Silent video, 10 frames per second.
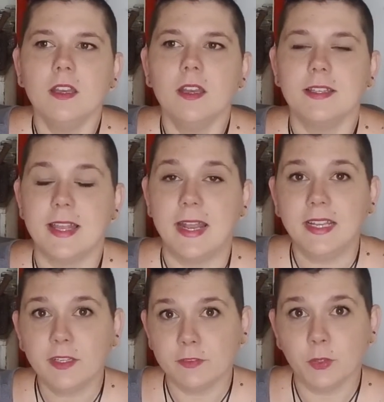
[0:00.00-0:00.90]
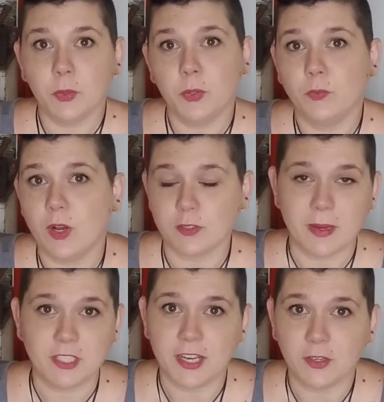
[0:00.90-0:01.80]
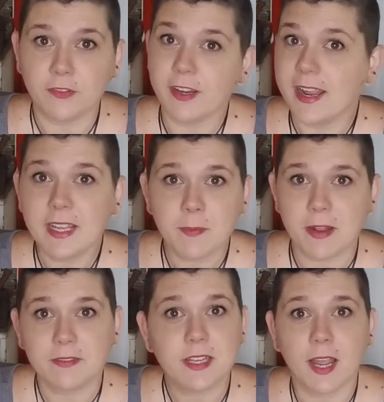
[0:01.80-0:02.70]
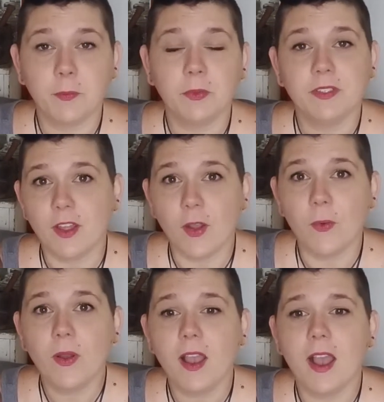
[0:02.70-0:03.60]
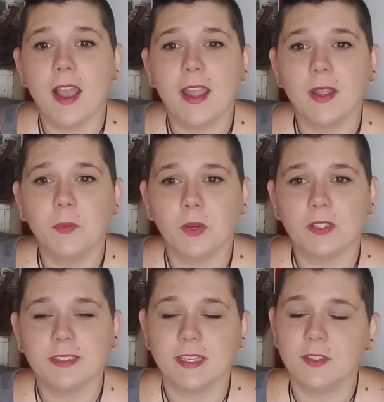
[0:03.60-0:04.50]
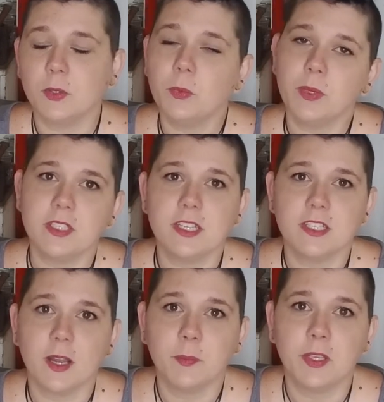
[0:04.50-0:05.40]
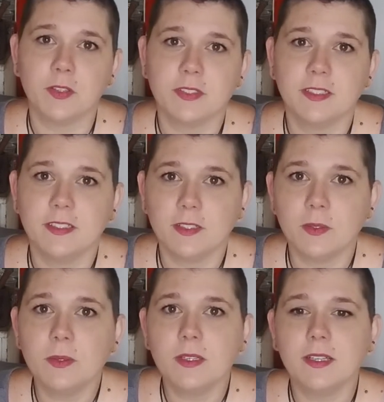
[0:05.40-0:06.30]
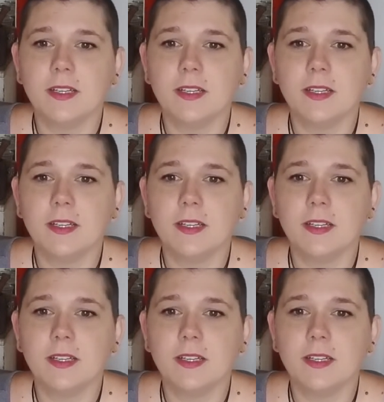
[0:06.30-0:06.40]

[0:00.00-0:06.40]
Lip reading: As any of you who have watched my channel for any amount of time will know, I worked at a little witchy shop years ago.